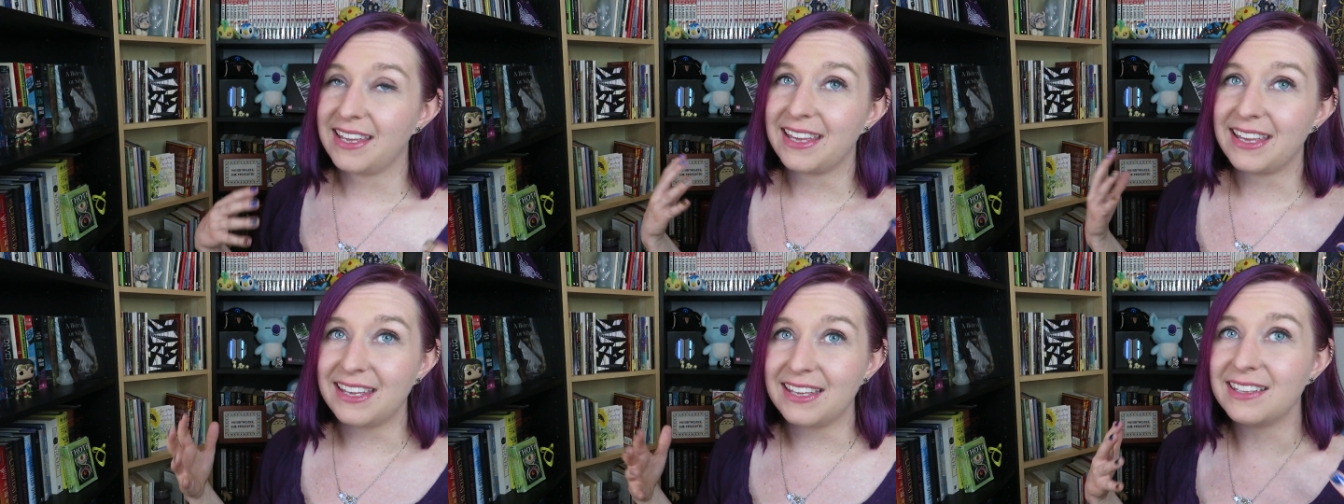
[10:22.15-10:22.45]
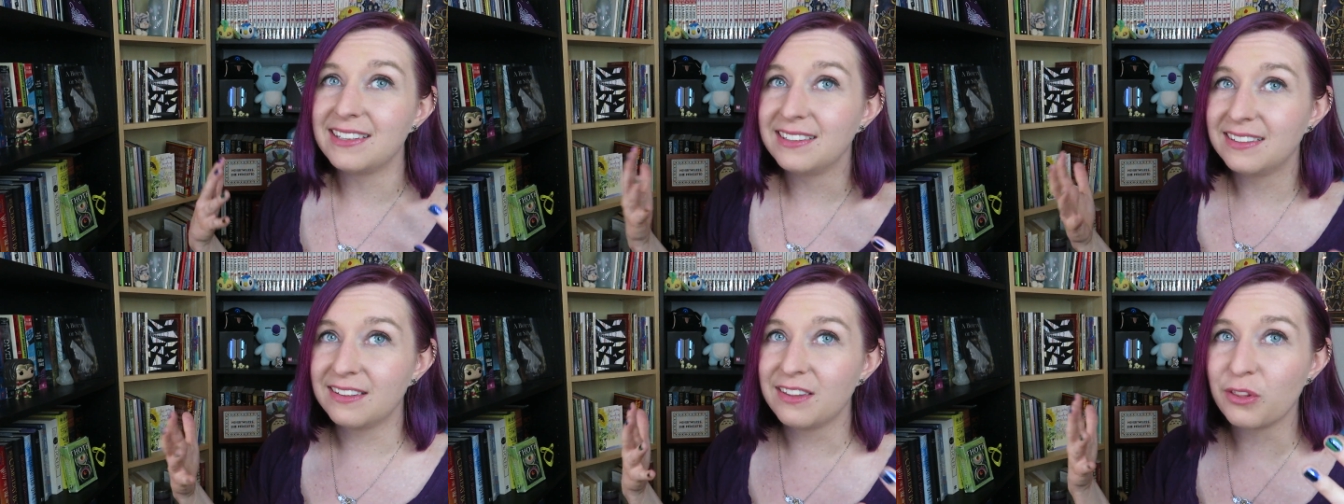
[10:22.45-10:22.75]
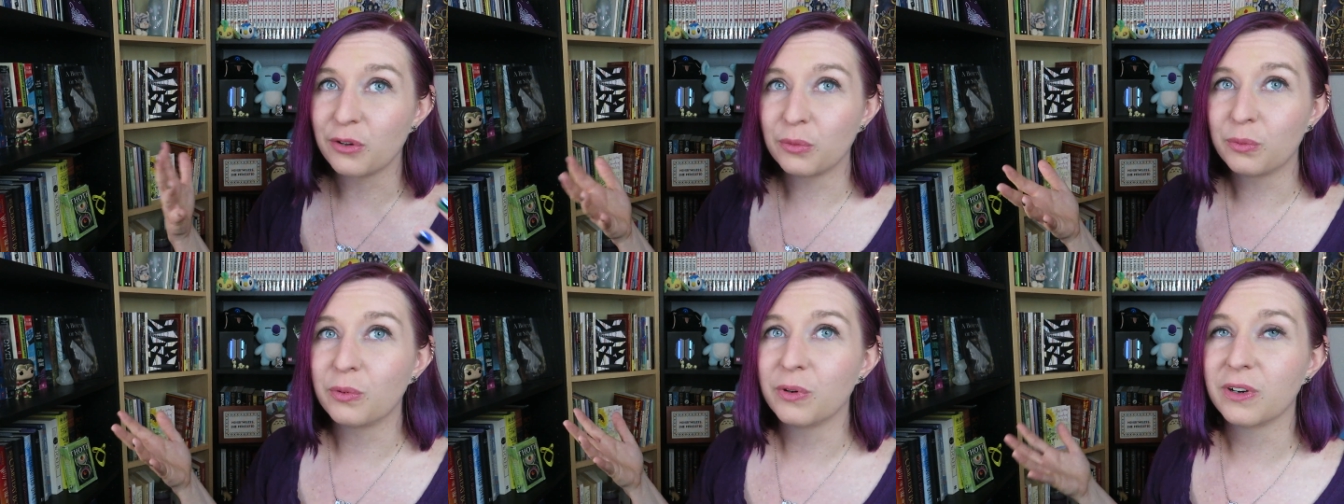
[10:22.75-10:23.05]
in
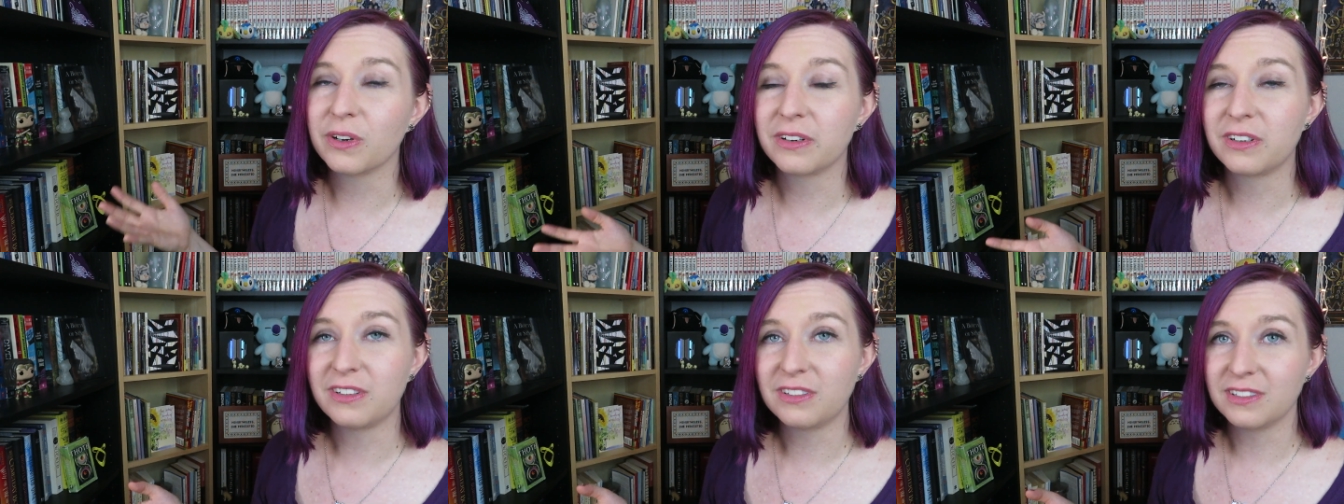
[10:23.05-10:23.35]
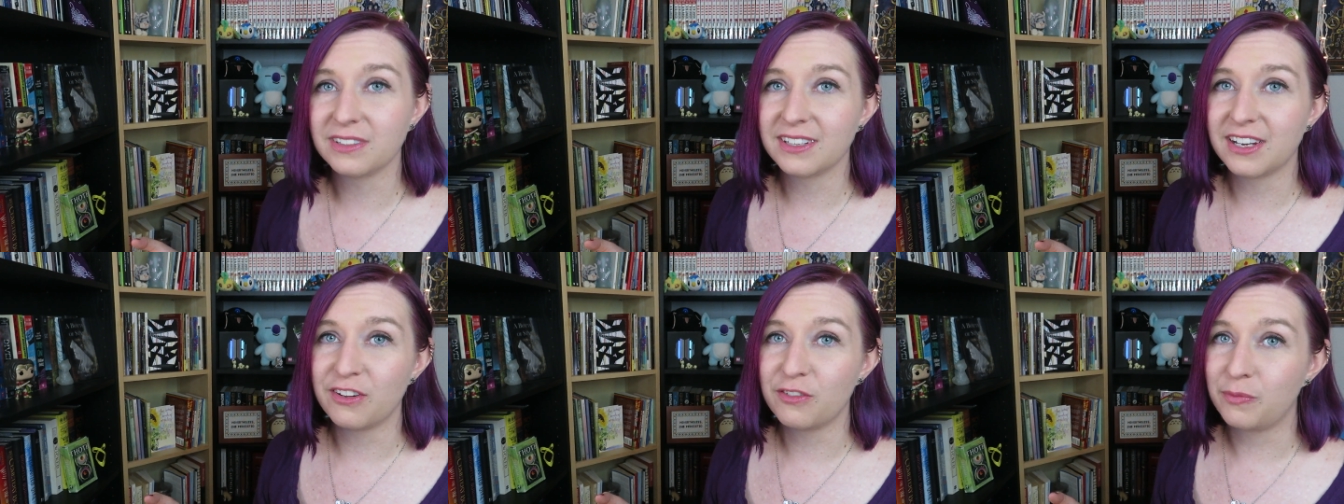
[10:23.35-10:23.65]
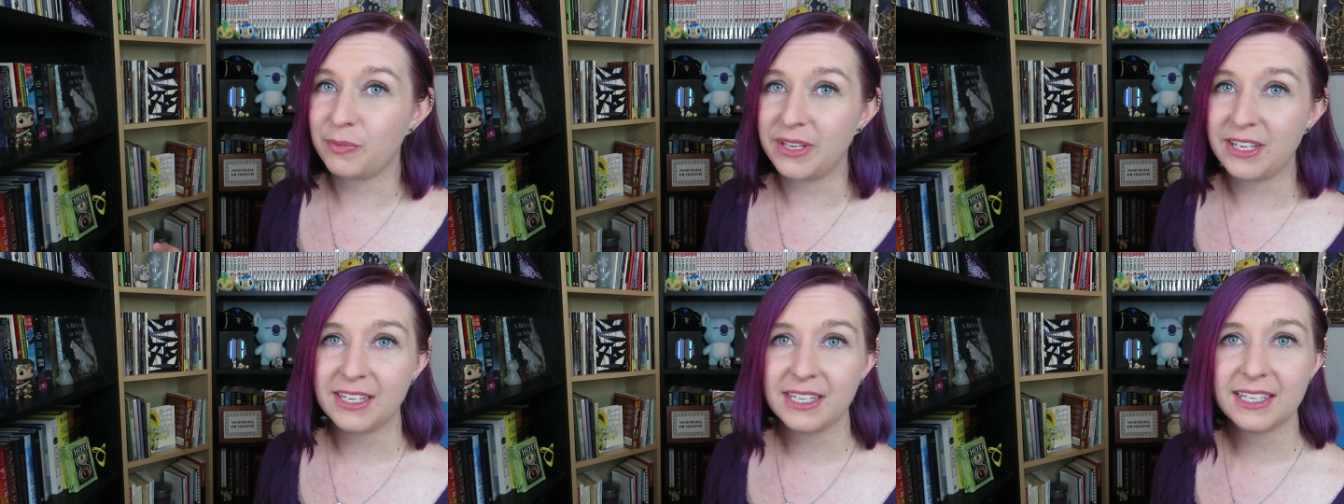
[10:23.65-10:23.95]
the world
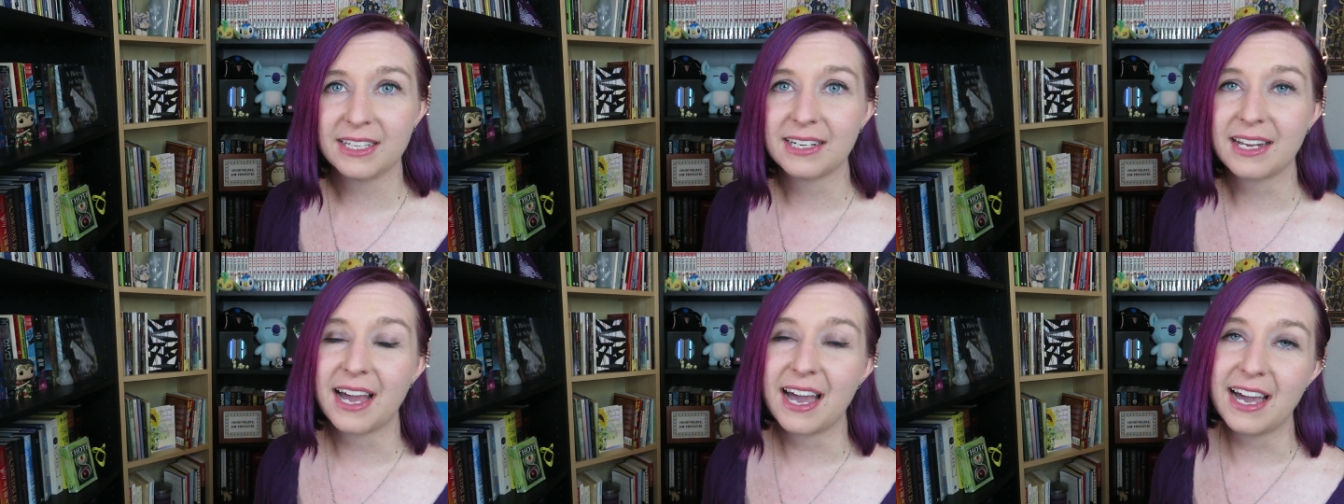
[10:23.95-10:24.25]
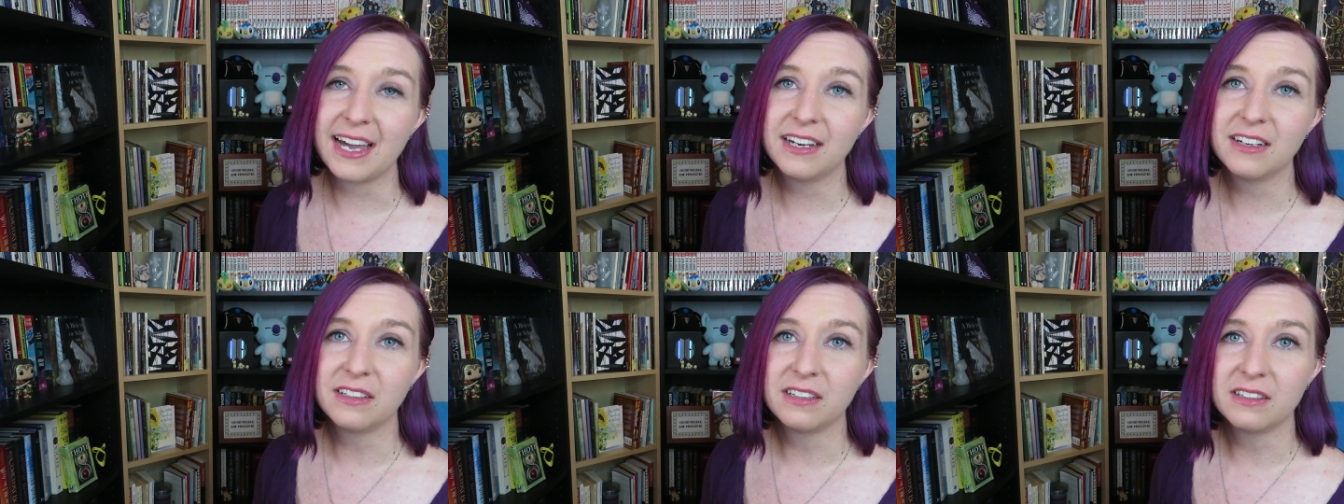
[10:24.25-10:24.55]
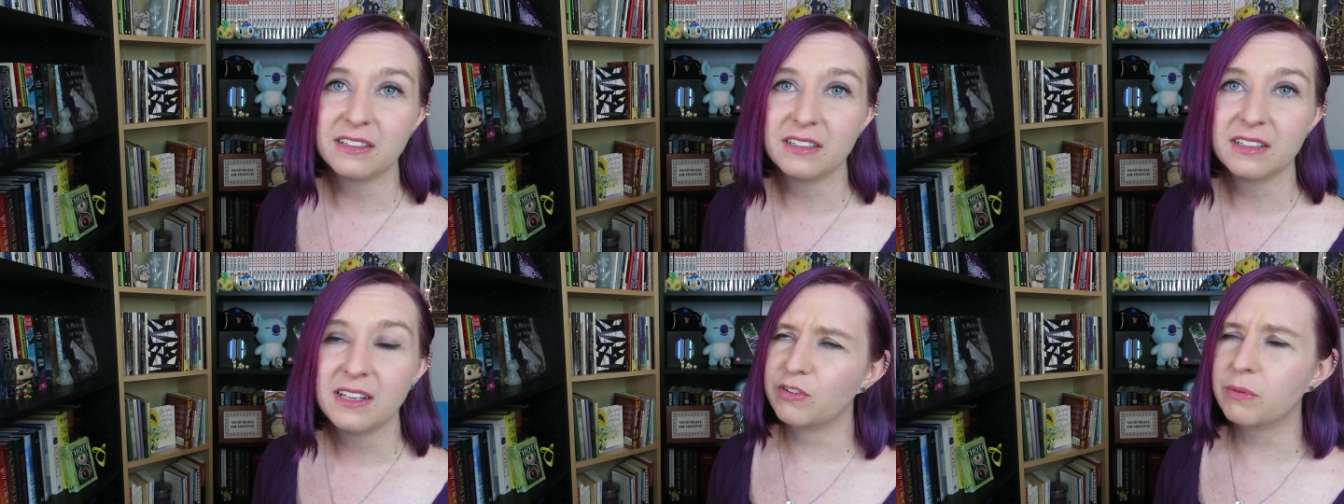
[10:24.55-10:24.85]
of being an idol